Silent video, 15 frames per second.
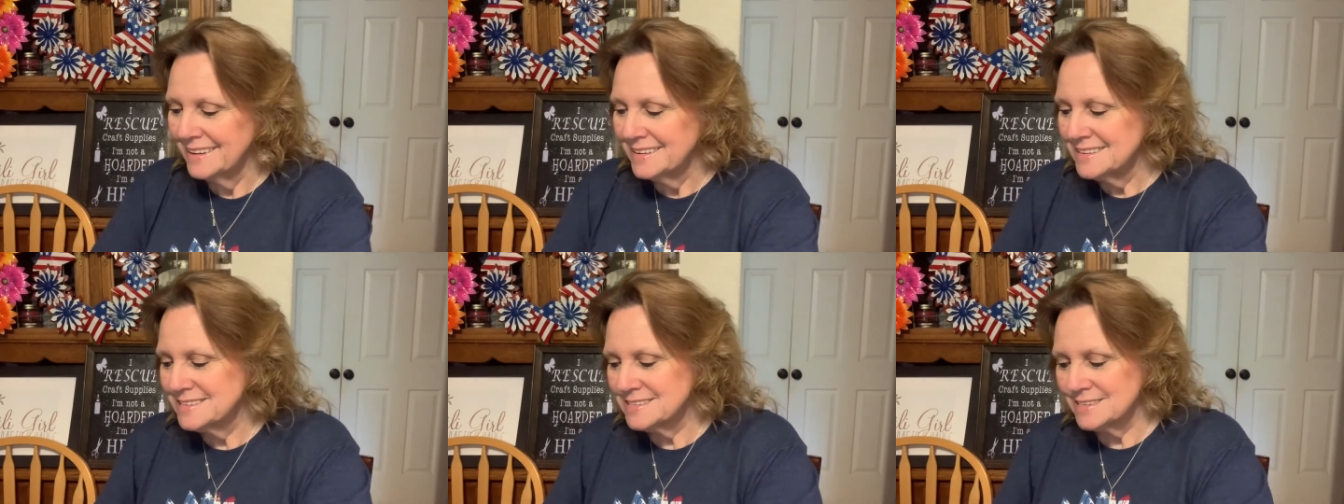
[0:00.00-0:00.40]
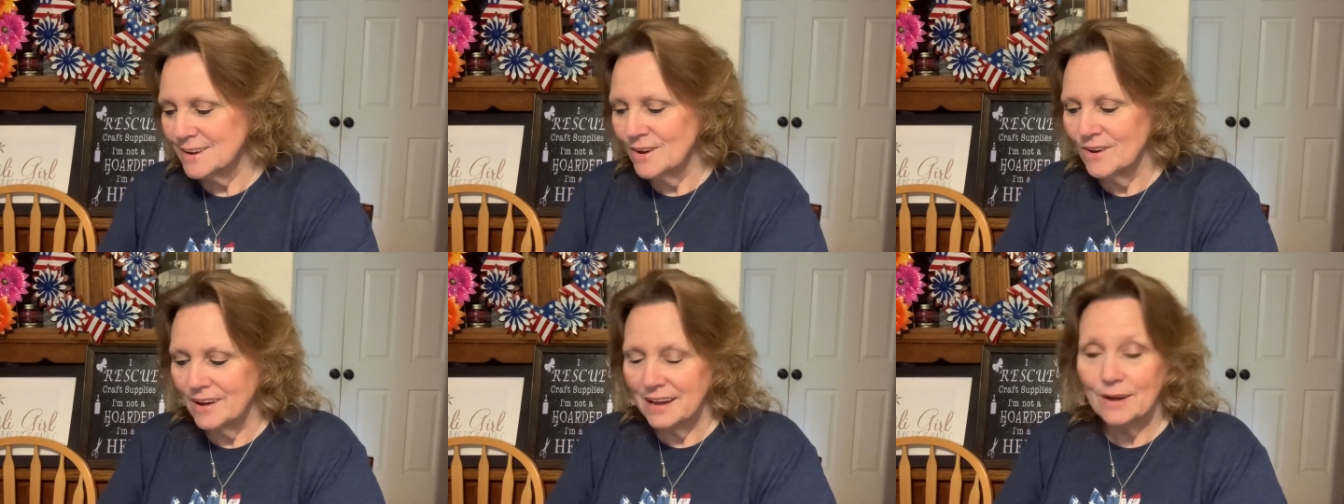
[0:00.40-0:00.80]
So,
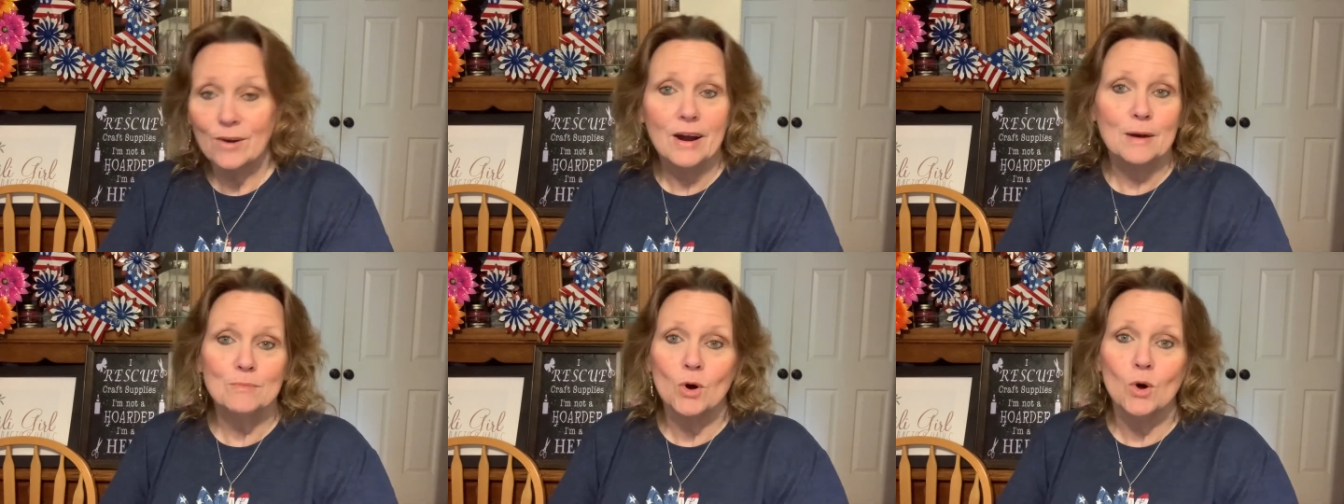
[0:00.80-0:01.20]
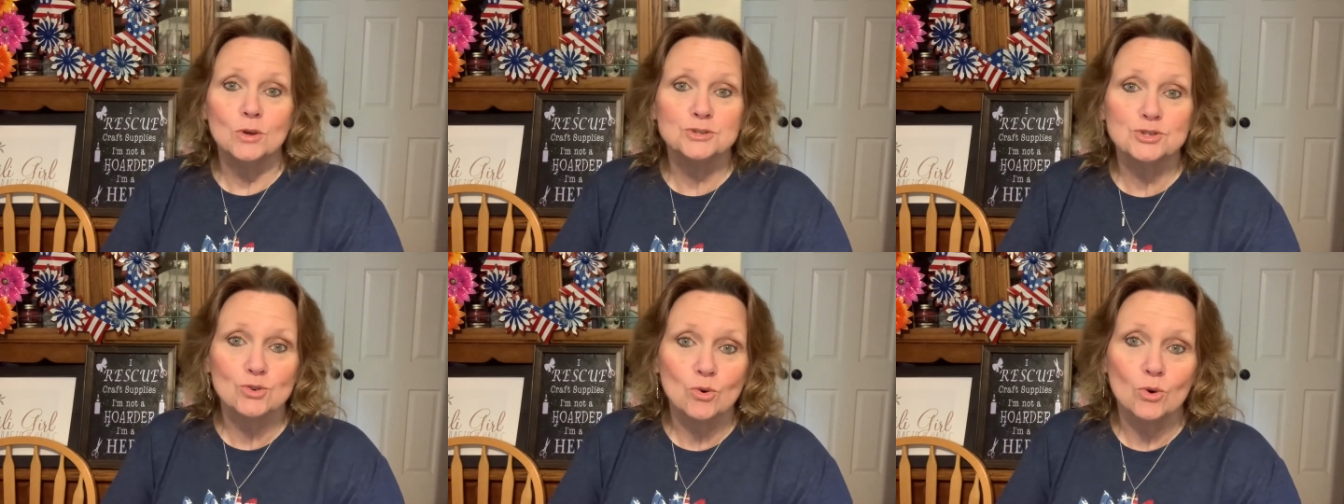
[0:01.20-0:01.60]
or I'm old
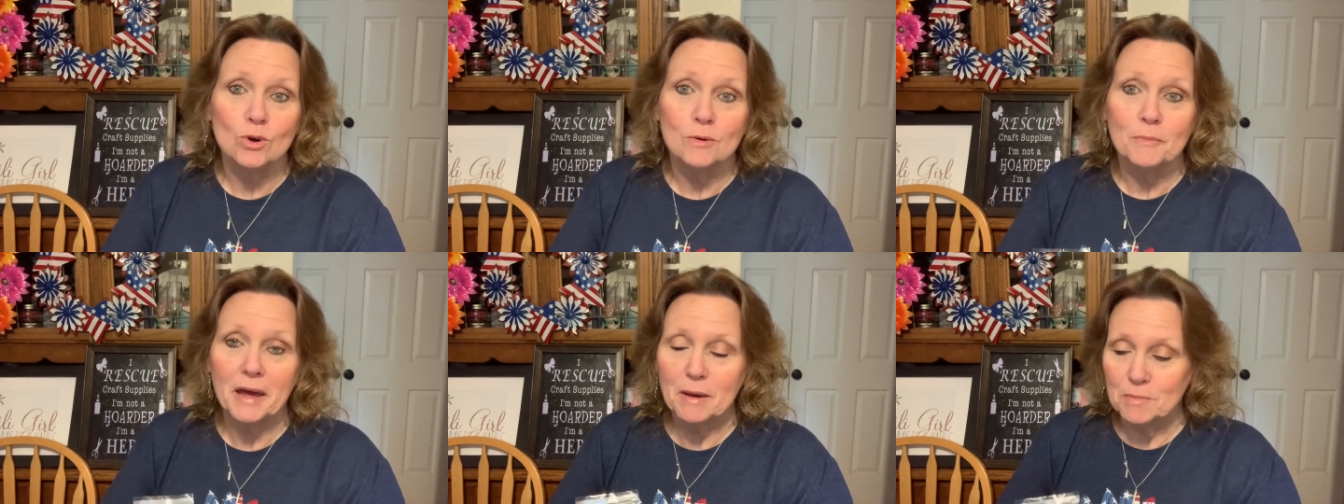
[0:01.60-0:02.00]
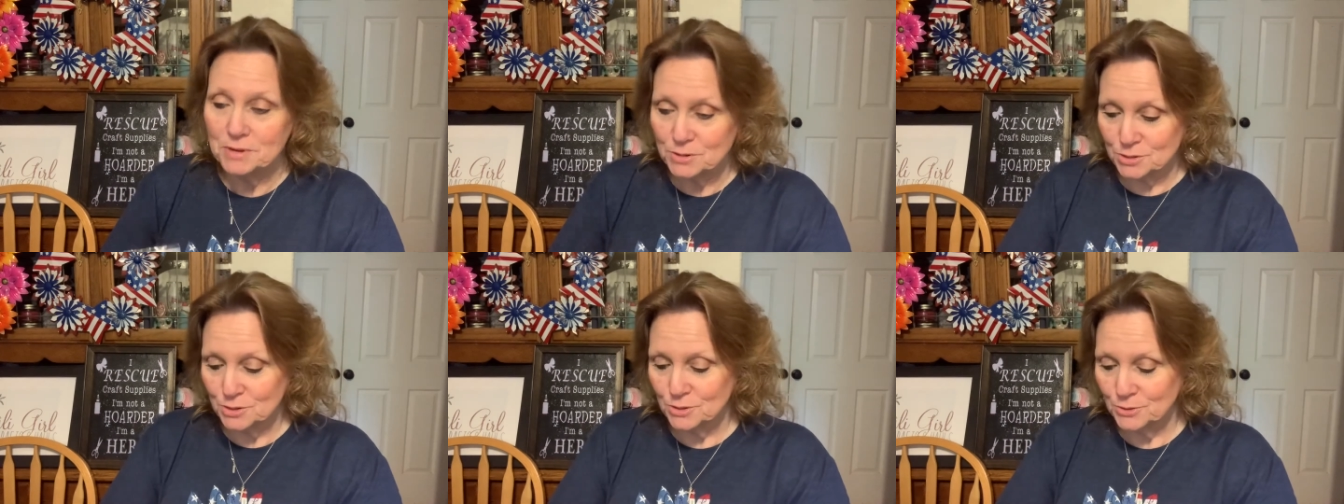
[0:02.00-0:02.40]
school maybe
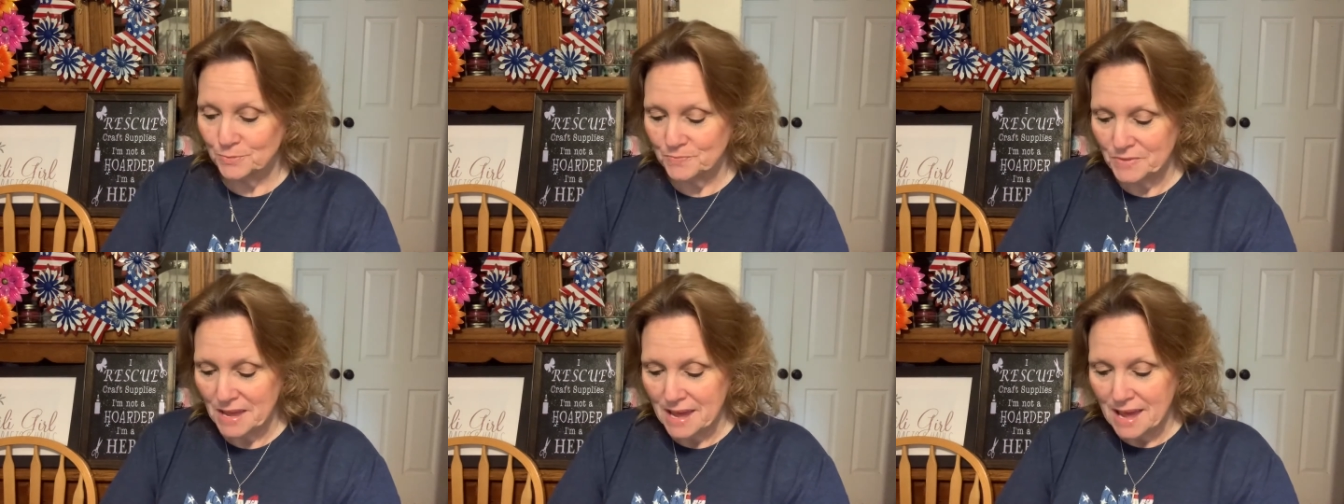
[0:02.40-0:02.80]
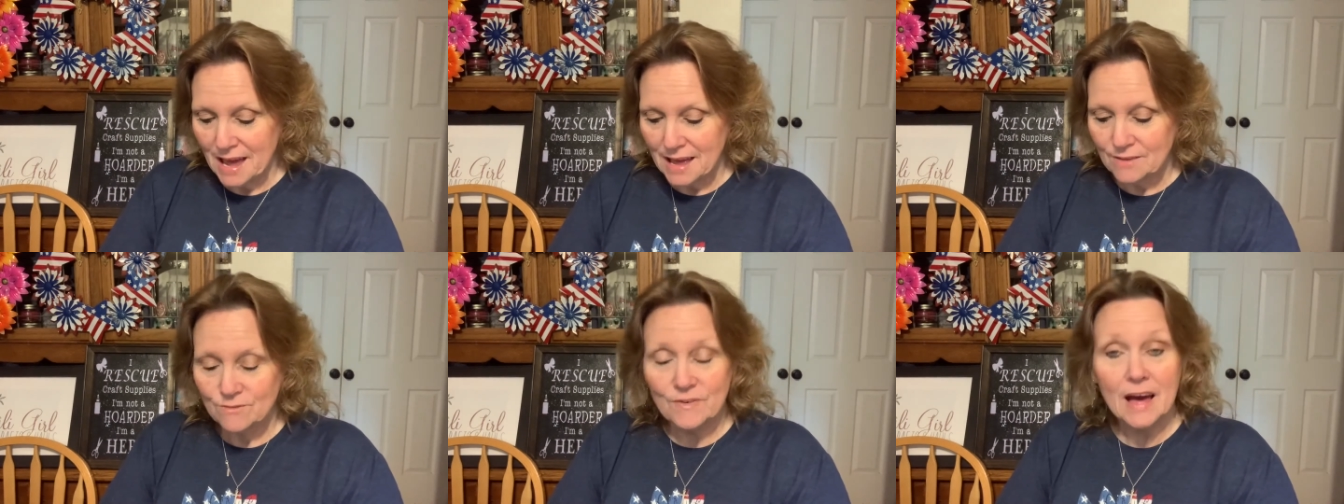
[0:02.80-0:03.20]
too.
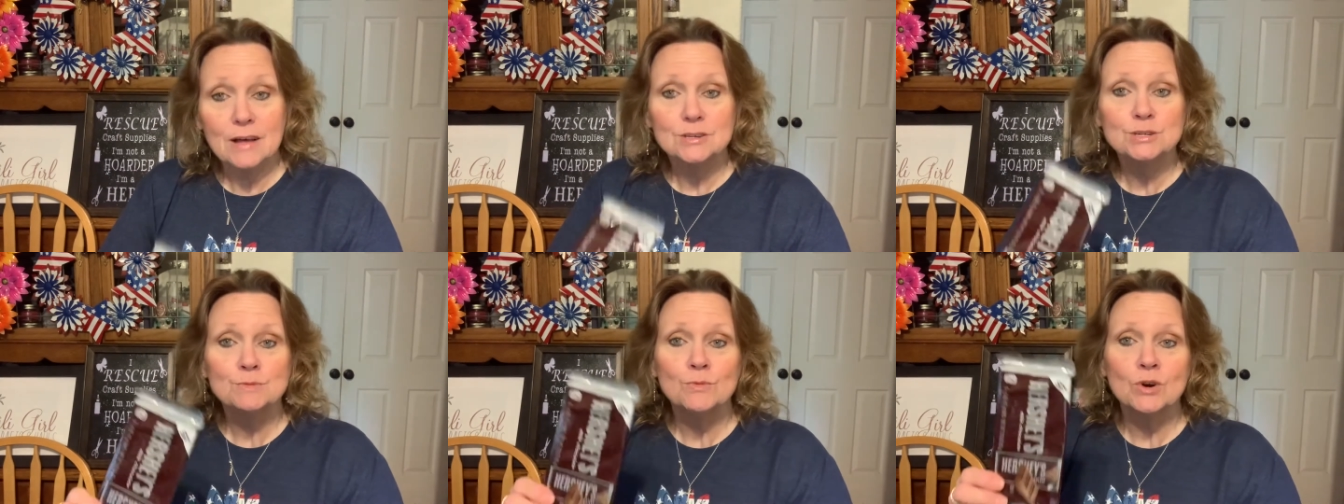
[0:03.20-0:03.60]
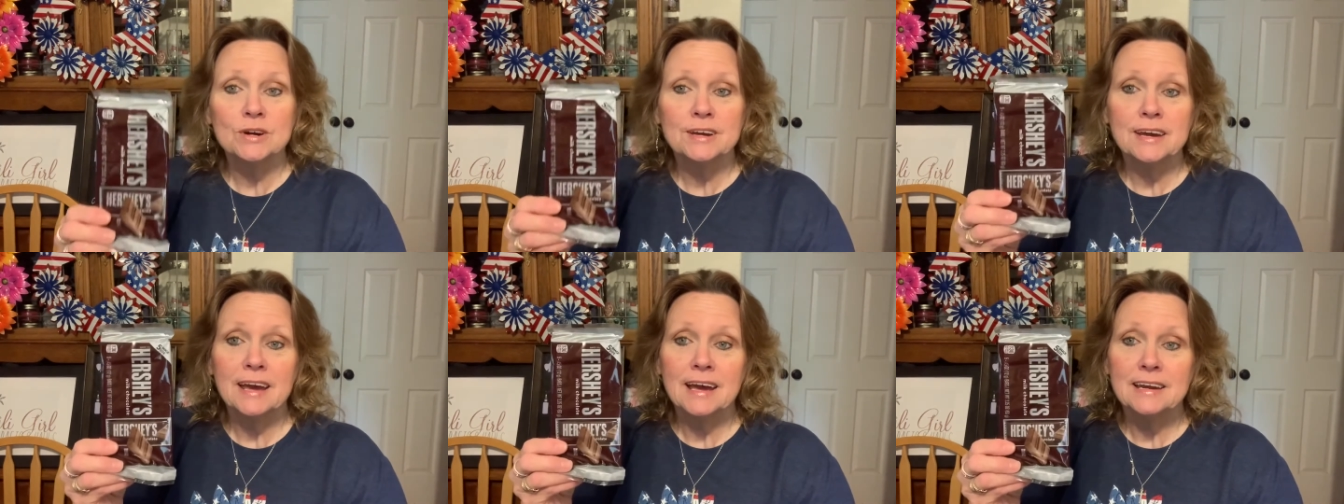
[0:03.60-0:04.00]
Found some more
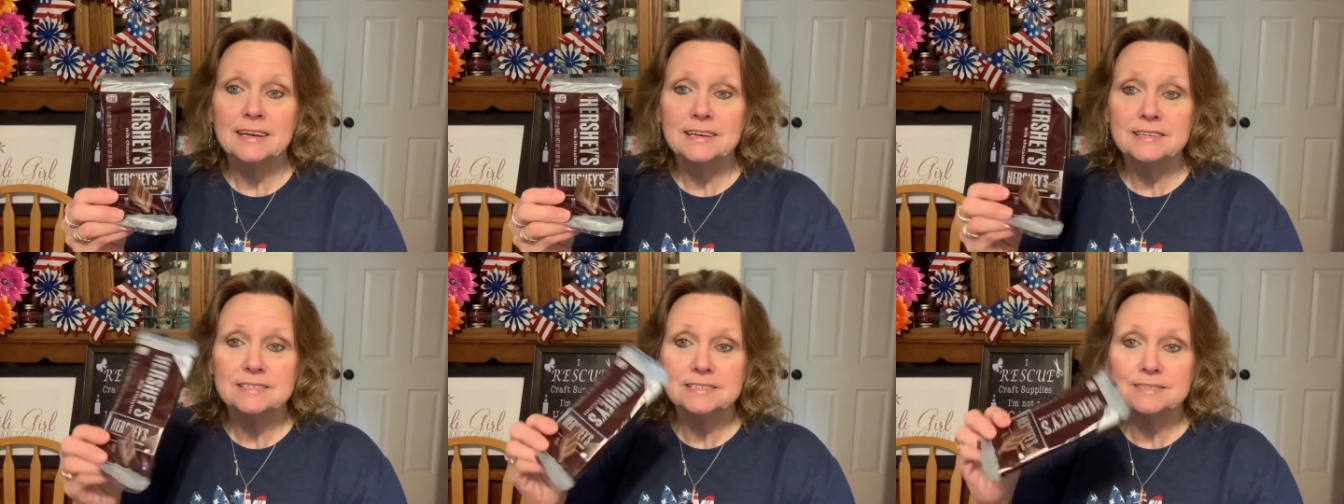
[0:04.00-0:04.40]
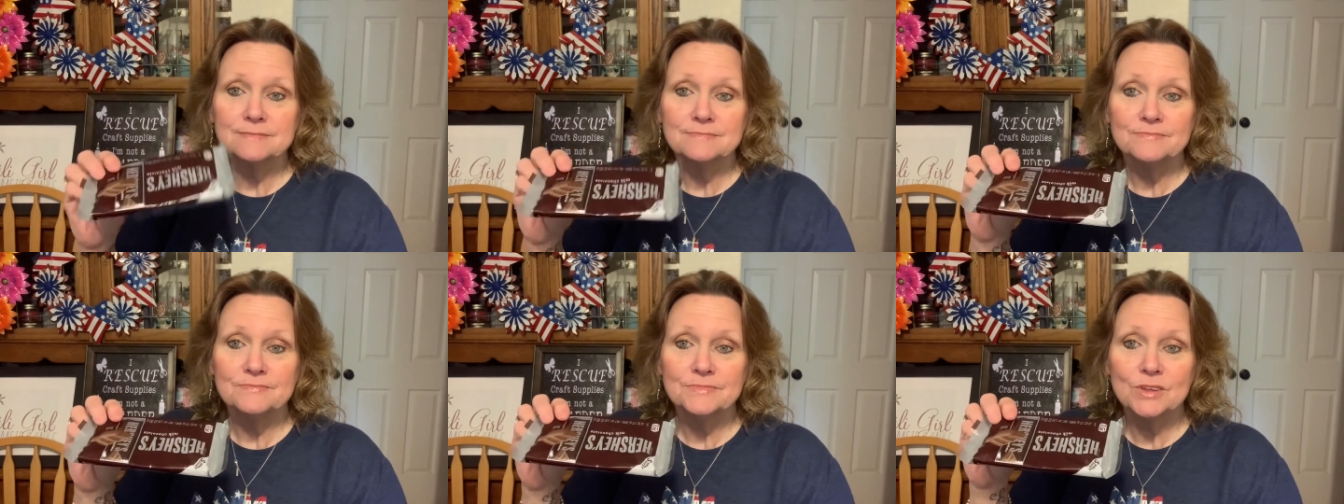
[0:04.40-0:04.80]
candies.
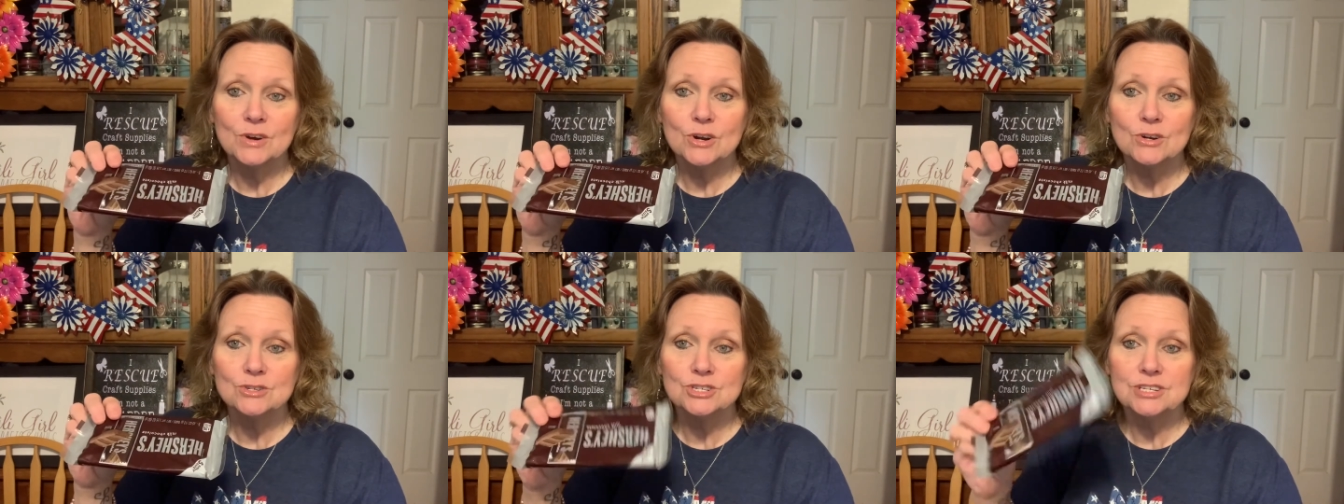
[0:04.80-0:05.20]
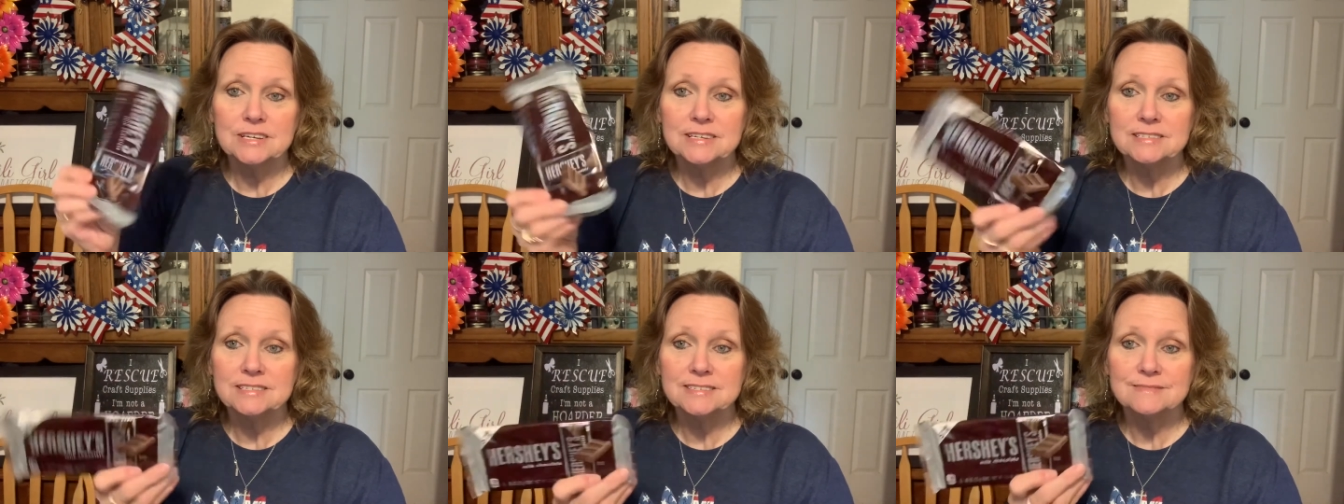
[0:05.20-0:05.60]
The
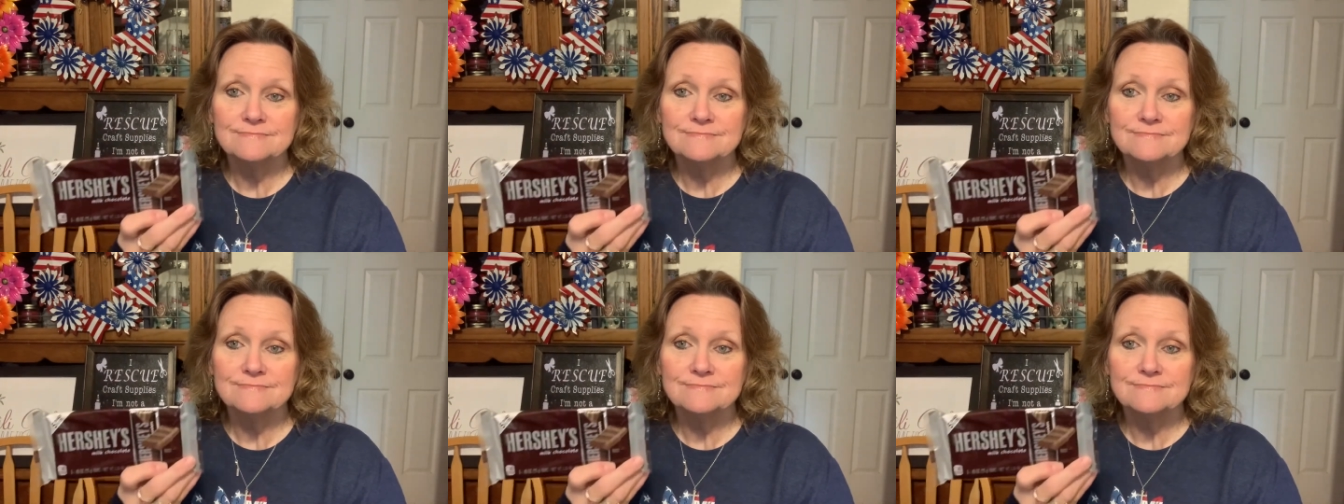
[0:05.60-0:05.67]
Hershey's.